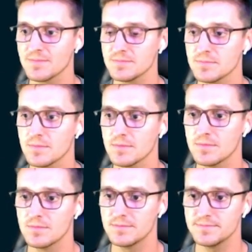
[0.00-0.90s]
before
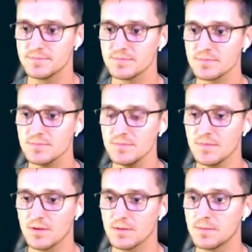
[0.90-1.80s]
retaliating with a super
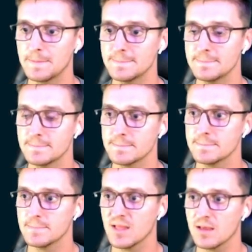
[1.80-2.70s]
effective wing
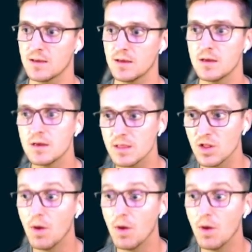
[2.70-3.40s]
attack to take it out.